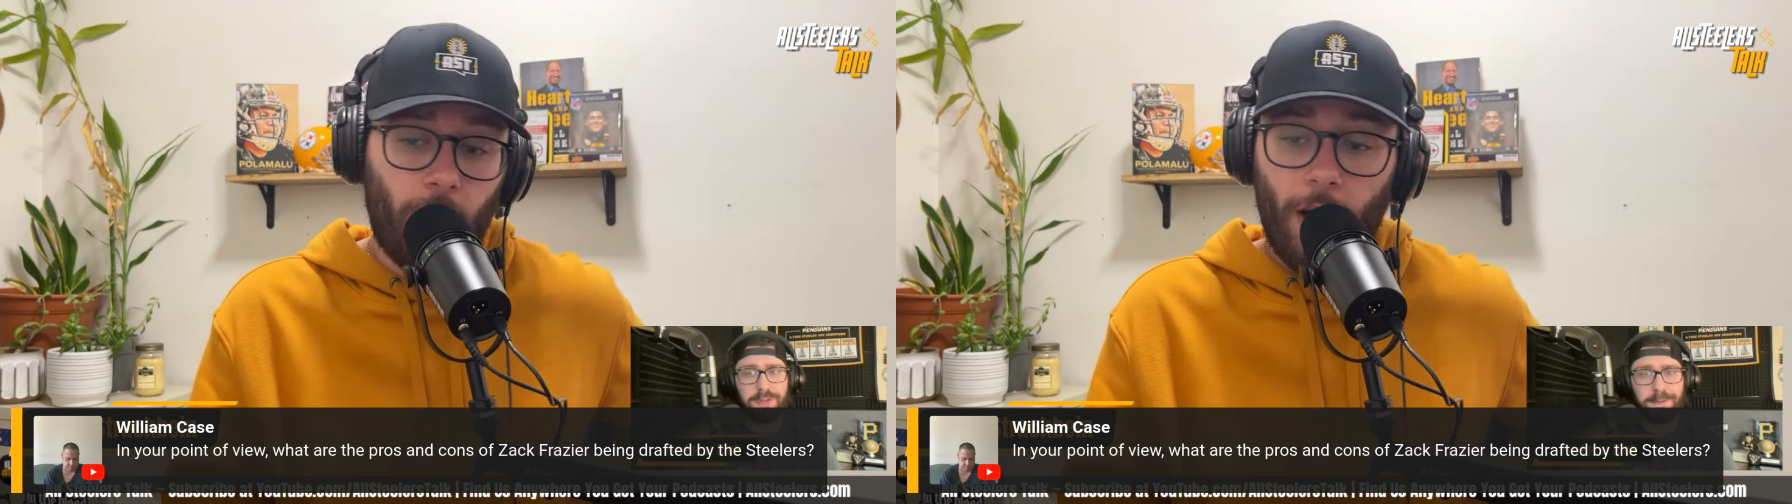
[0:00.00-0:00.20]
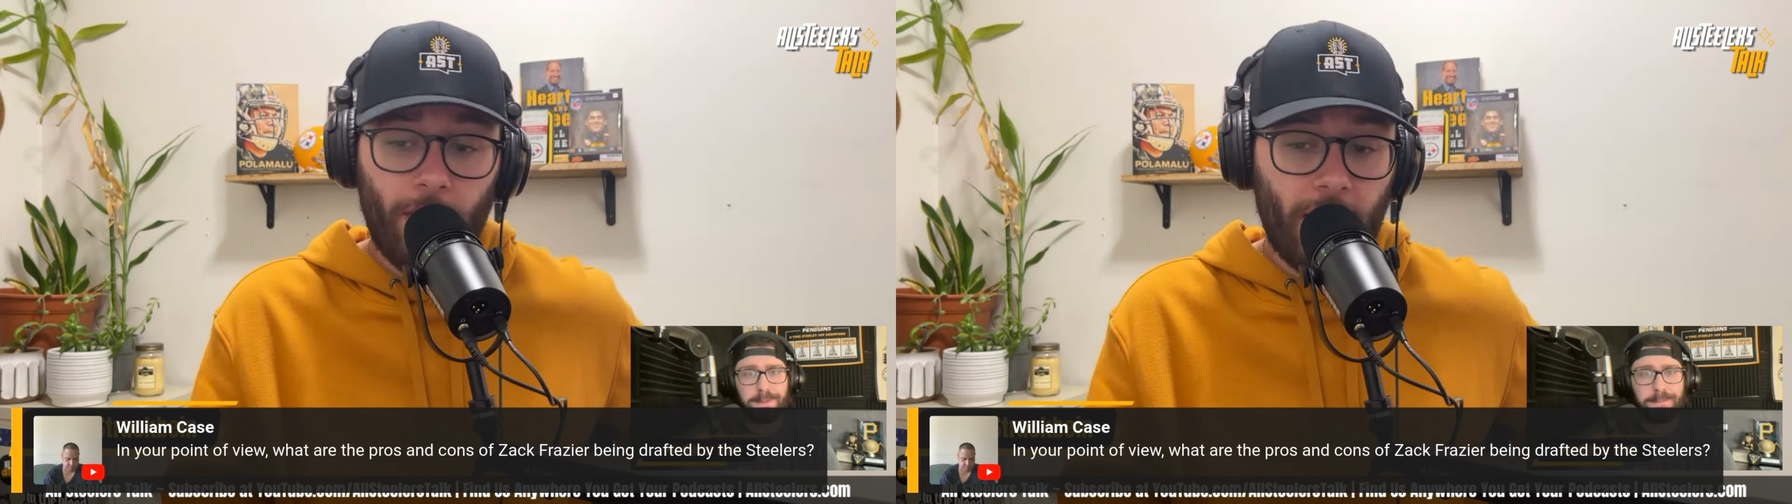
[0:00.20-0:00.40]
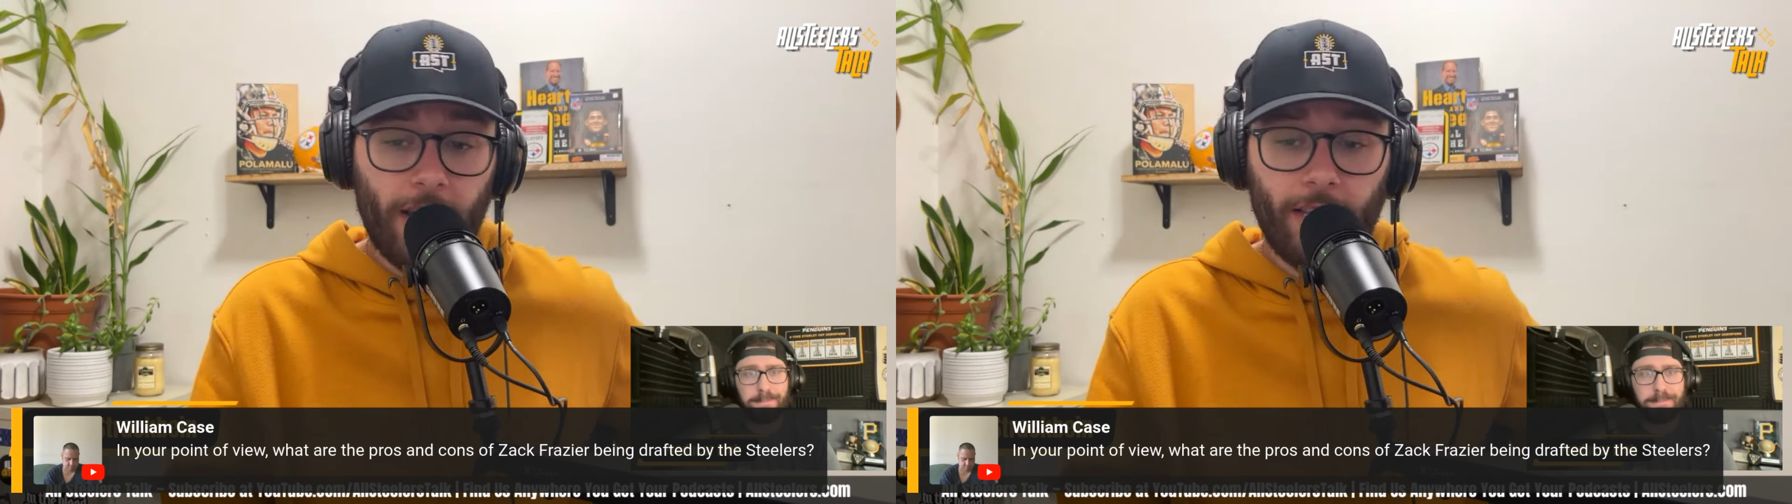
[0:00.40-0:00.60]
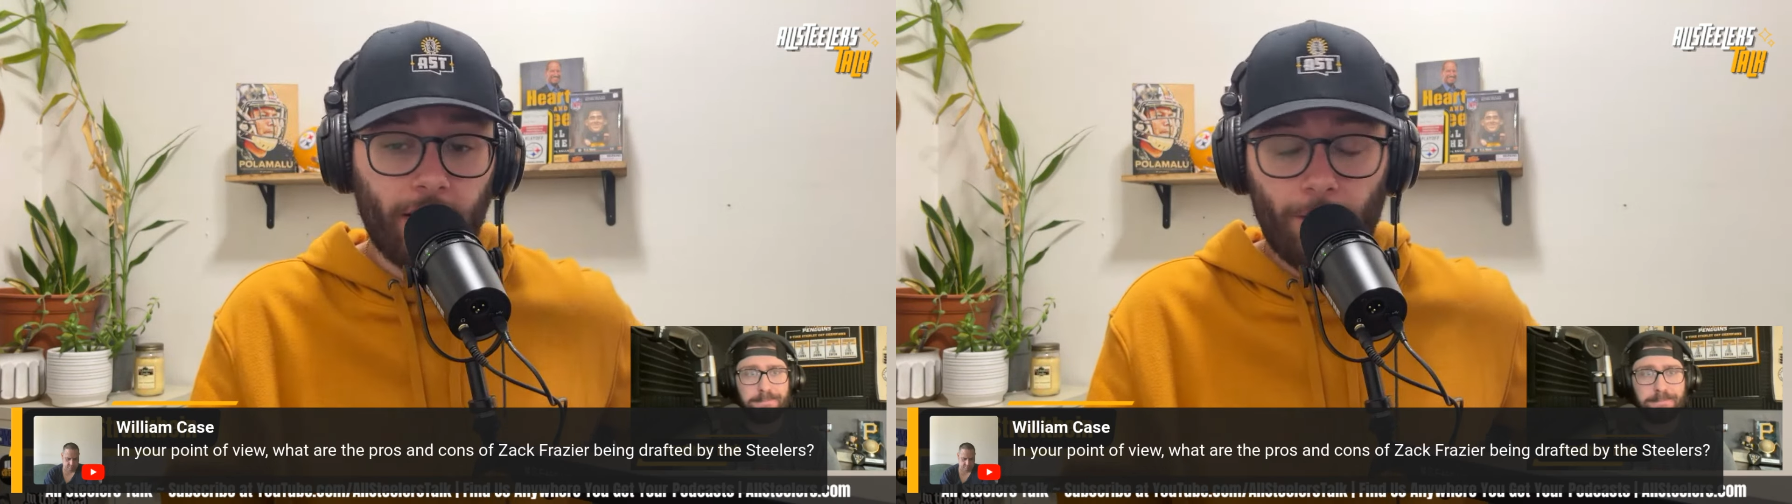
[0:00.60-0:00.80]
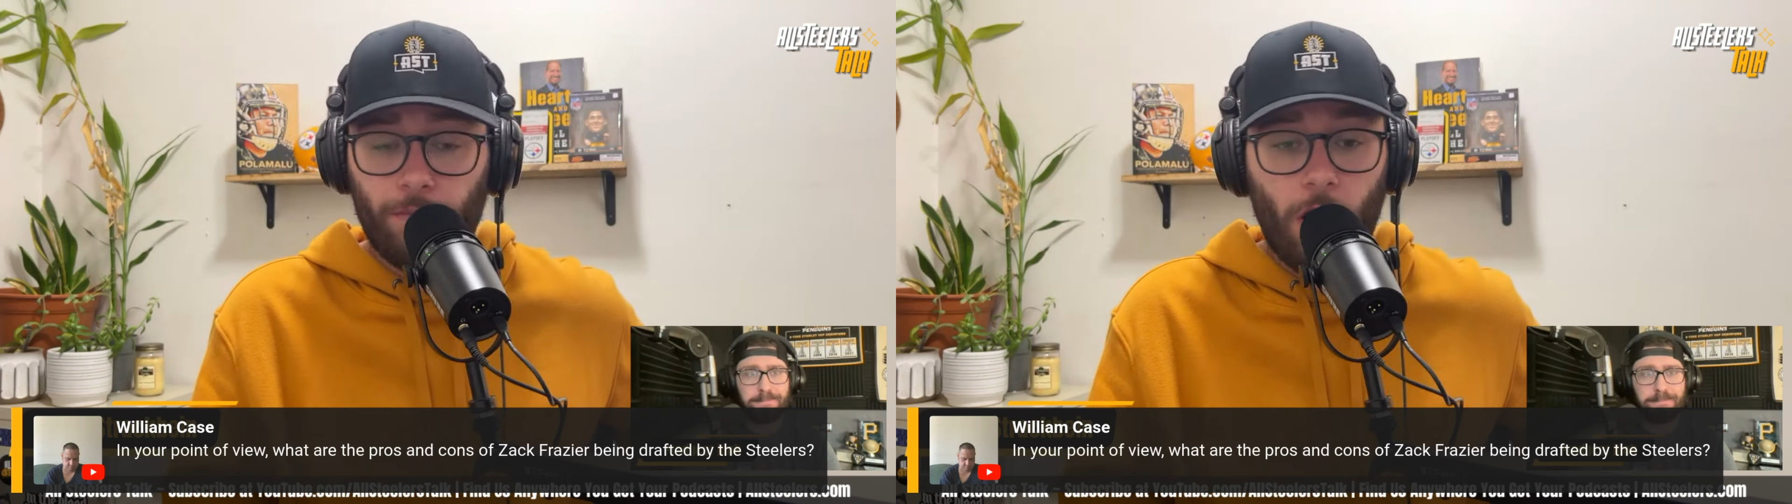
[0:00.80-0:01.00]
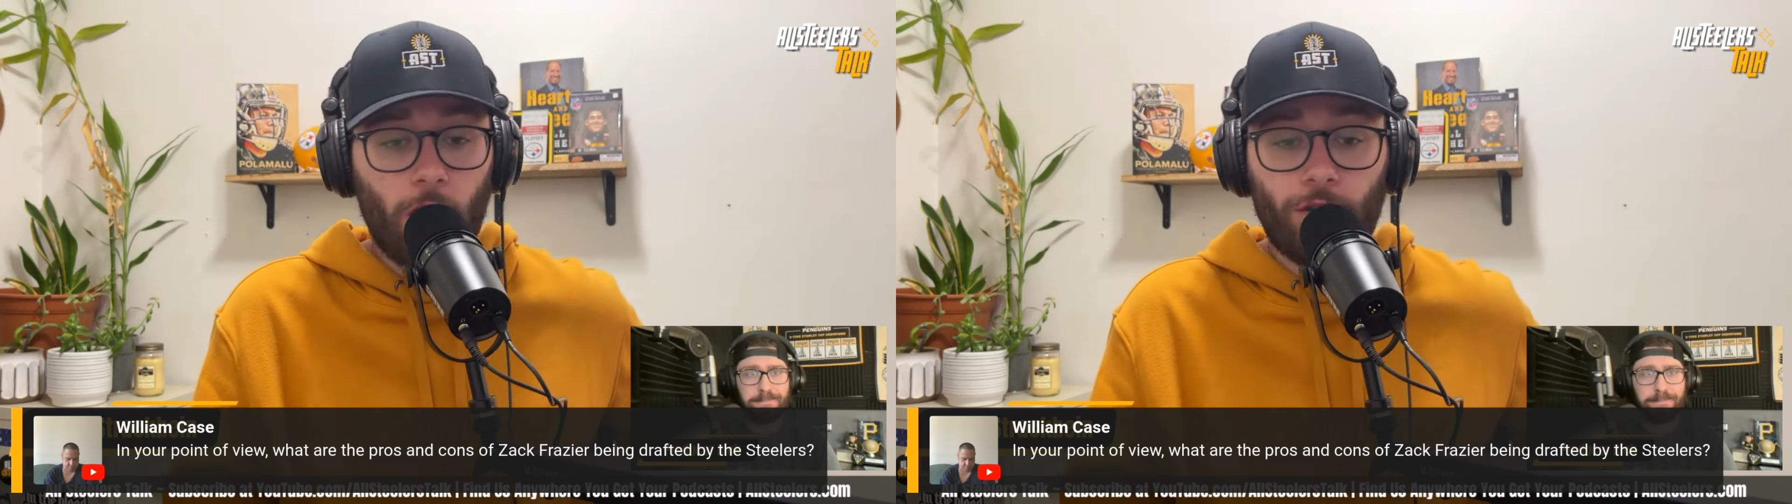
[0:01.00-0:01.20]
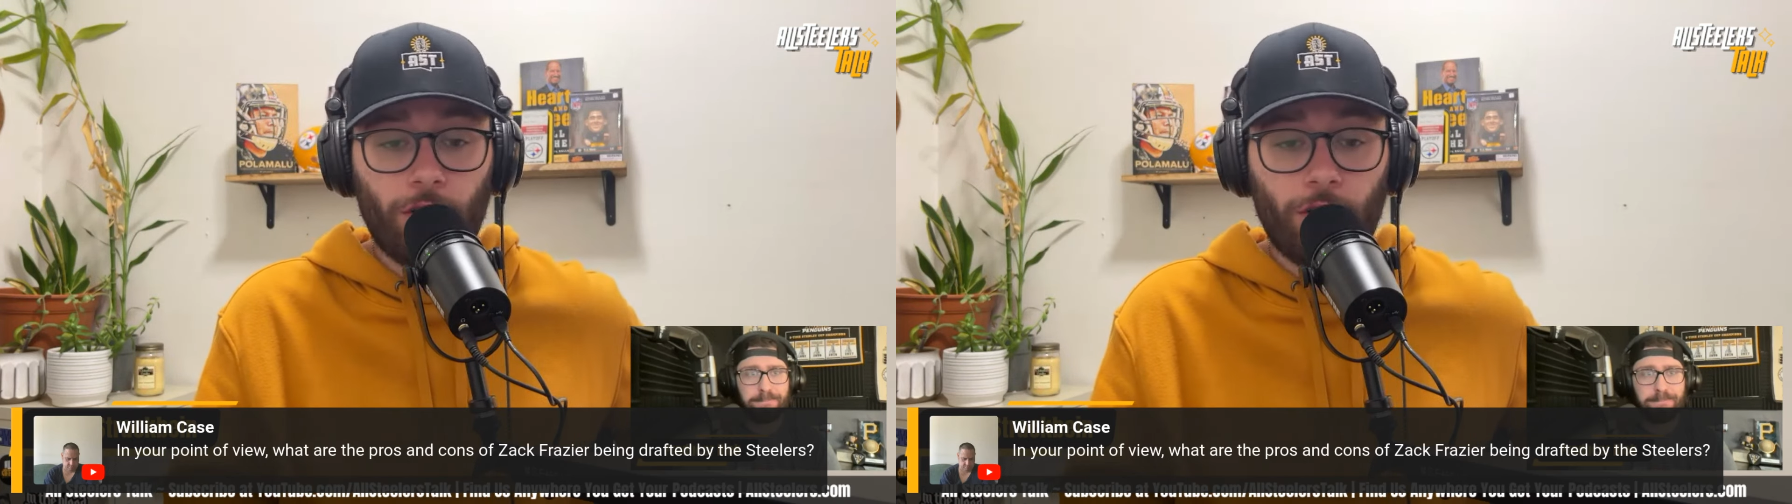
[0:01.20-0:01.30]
I mean, I think the pros